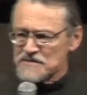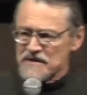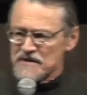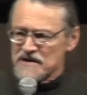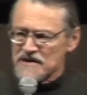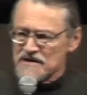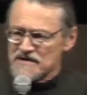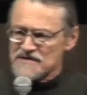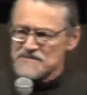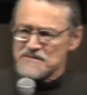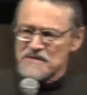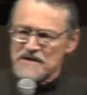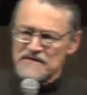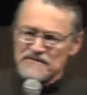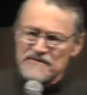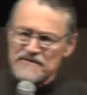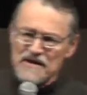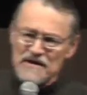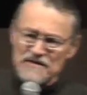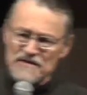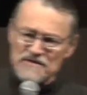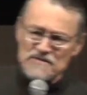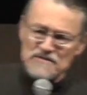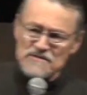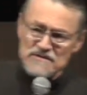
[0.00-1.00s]
because my
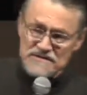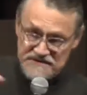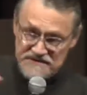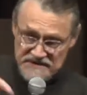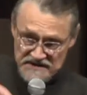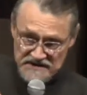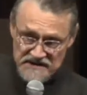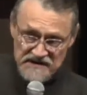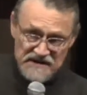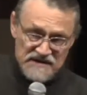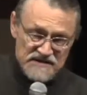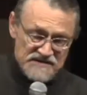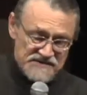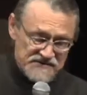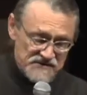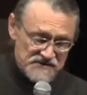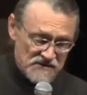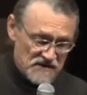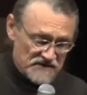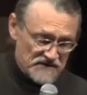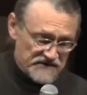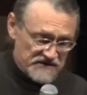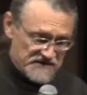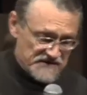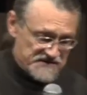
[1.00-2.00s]
father was in his
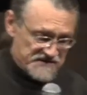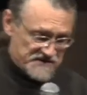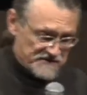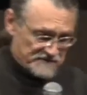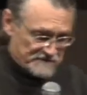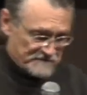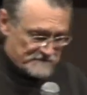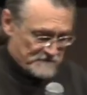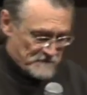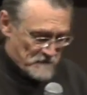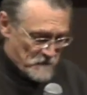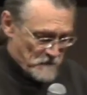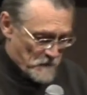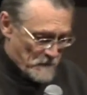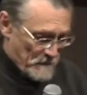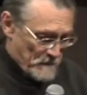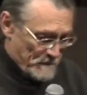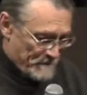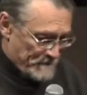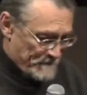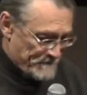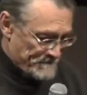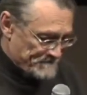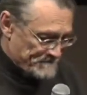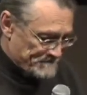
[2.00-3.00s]
office.
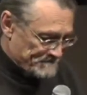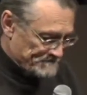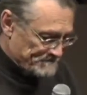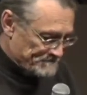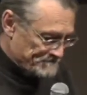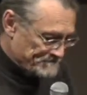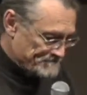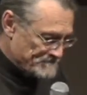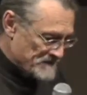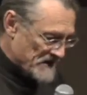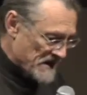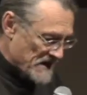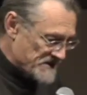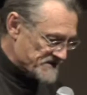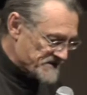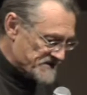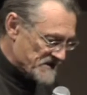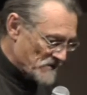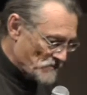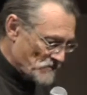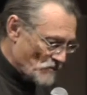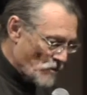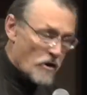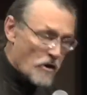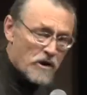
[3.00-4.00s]
As
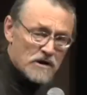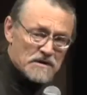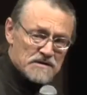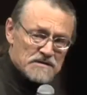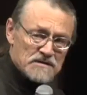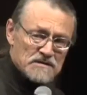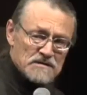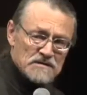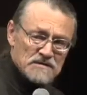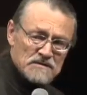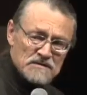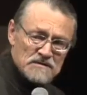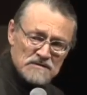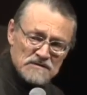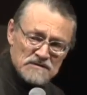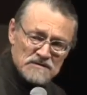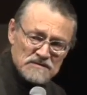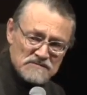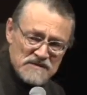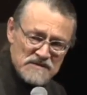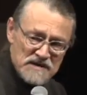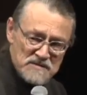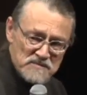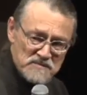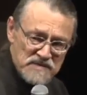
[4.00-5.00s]
I walked,
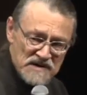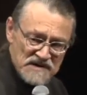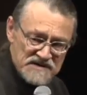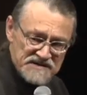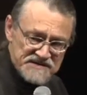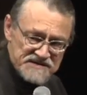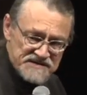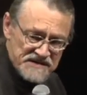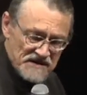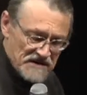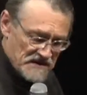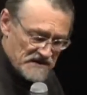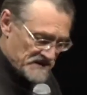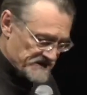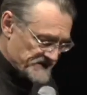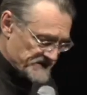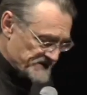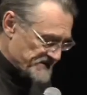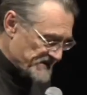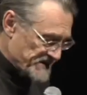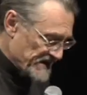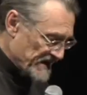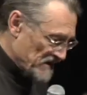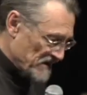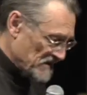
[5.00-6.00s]
my butt started to
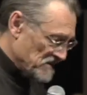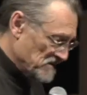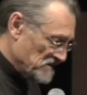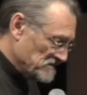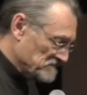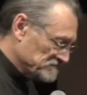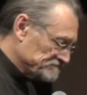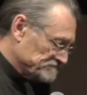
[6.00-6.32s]
tingle.